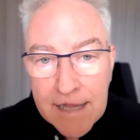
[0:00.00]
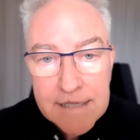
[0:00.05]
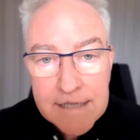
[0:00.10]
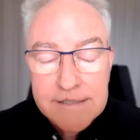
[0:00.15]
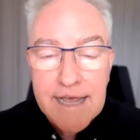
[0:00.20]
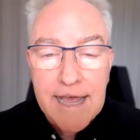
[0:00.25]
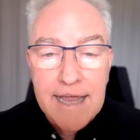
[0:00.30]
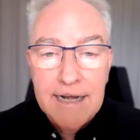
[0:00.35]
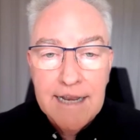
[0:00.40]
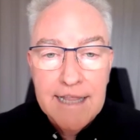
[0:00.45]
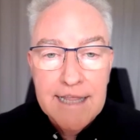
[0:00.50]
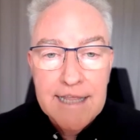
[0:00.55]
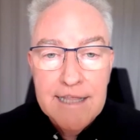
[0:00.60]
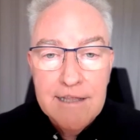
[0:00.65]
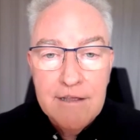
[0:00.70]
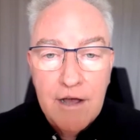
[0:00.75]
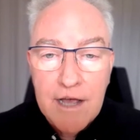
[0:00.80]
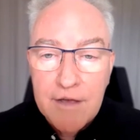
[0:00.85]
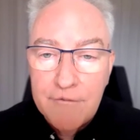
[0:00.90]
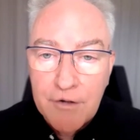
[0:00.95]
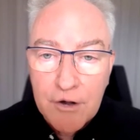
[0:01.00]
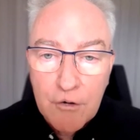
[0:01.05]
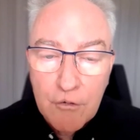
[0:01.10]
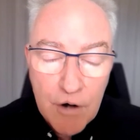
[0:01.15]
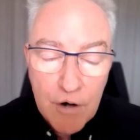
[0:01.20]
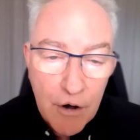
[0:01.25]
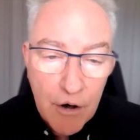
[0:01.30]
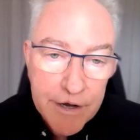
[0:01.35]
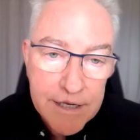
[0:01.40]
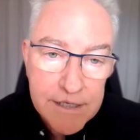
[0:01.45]
Sadly, I have a
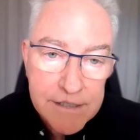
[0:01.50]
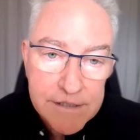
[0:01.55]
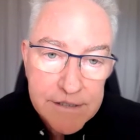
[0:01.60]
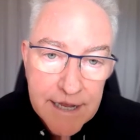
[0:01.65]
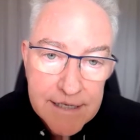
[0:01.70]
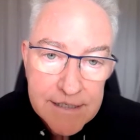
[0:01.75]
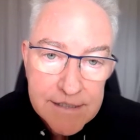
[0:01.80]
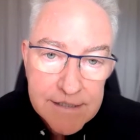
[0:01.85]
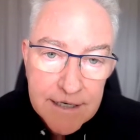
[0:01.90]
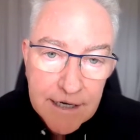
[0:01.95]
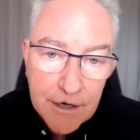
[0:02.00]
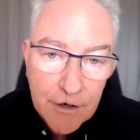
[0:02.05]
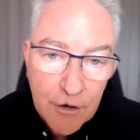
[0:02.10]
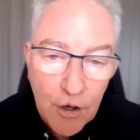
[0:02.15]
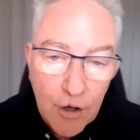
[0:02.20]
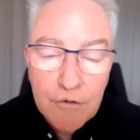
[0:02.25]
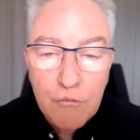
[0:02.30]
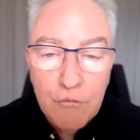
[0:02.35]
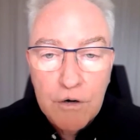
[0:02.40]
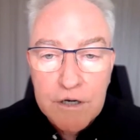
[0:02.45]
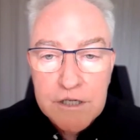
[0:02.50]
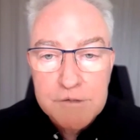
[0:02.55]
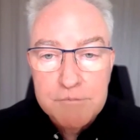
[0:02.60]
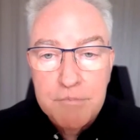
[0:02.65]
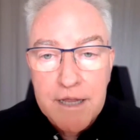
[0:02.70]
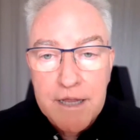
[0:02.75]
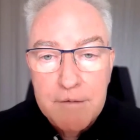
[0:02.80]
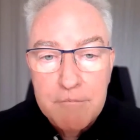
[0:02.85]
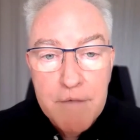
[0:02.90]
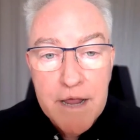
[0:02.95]
growing sense that a lot of what is
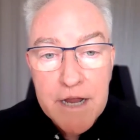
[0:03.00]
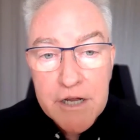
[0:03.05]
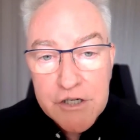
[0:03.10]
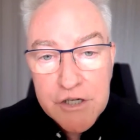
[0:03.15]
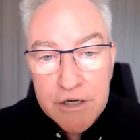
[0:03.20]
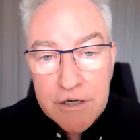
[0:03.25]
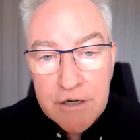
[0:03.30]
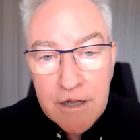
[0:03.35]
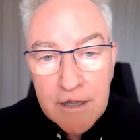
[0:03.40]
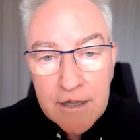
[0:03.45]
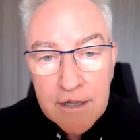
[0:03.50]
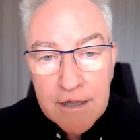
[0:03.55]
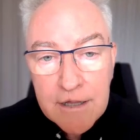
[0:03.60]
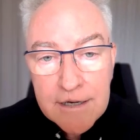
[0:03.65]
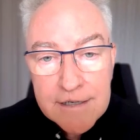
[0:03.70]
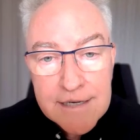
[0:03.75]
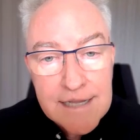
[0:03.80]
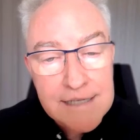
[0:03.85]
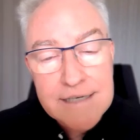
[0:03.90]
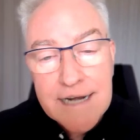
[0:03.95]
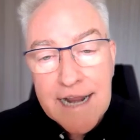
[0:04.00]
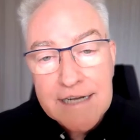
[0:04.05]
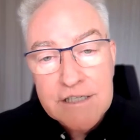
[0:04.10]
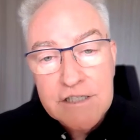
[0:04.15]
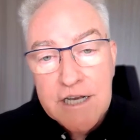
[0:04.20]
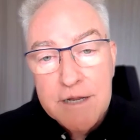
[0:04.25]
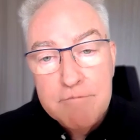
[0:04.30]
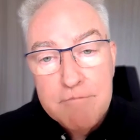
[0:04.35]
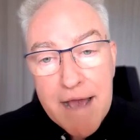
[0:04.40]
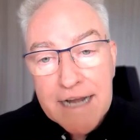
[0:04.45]
being measured doesn't
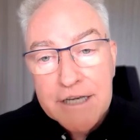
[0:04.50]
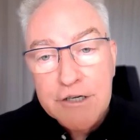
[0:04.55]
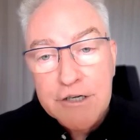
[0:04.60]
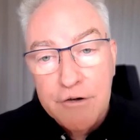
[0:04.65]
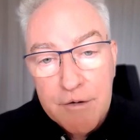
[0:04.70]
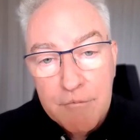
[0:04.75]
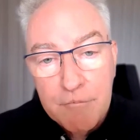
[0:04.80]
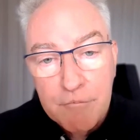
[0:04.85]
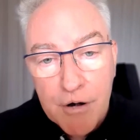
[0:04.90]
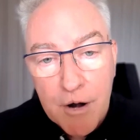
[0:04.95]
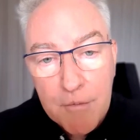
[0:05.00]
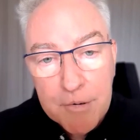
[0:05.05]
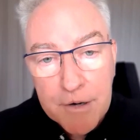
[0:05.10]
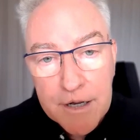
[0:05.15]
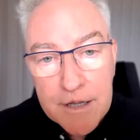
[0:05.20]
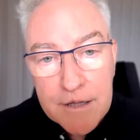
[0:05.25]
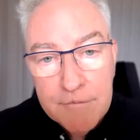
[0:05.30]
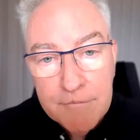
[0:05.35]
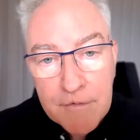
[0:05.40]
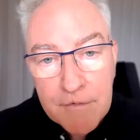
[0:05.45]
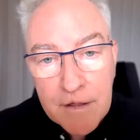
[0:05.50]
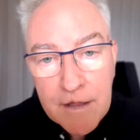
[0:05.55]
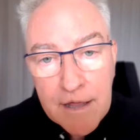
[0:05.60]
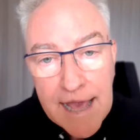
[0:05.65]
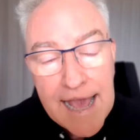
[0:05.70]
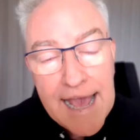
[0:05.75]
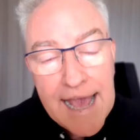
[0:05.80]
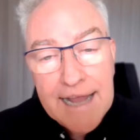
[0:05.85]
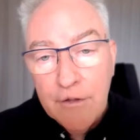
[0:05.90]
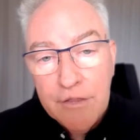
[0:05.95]
actually matter in property,
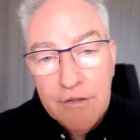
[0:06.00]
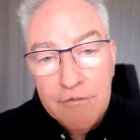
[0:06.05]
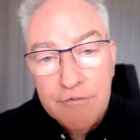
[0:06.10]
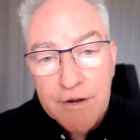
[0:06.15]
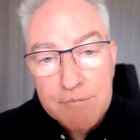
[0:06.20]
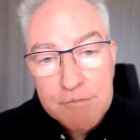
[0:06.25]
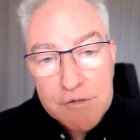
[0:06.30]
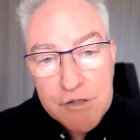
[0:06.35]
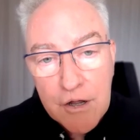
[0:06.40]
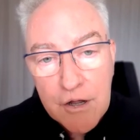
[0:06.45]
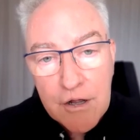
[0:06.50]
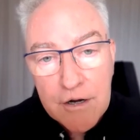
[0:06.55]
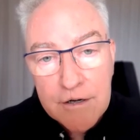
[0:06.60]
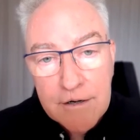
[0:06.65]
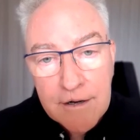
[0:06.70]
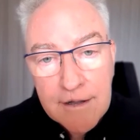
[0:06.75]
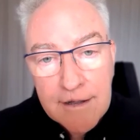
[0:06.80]
and on the flip side,